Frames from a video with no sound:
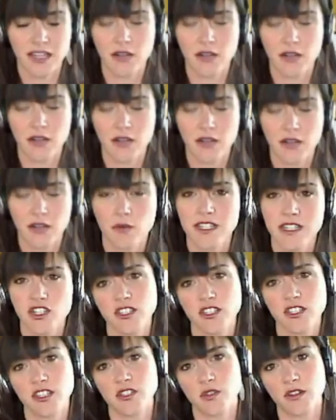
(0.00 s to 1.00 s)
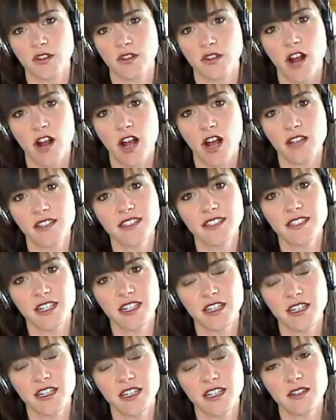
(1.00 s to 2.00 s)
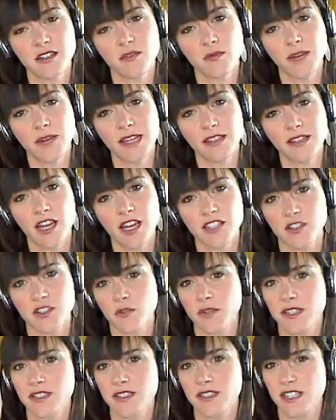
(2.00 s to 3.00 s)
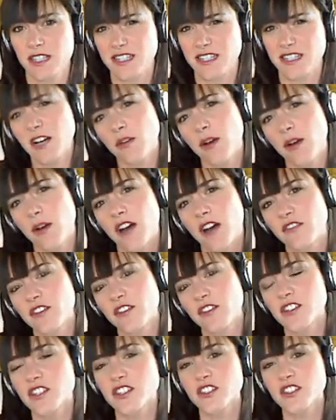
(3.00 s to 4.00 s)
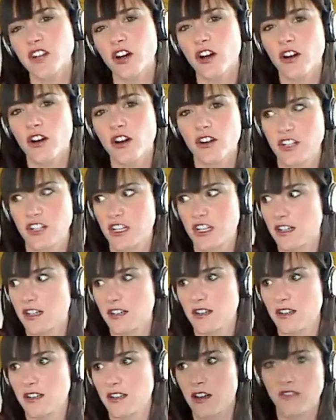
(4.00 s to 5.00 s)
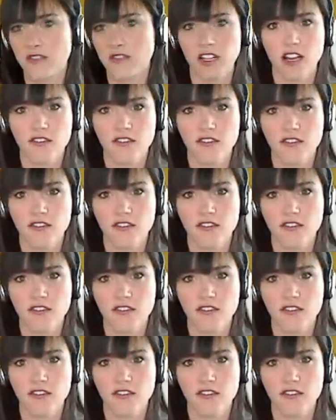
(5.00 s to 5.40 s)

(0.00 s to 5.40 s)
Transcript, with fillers: was it just a sort of constant weight loss, or was did it take a while for it to start, or did it all it fall took, off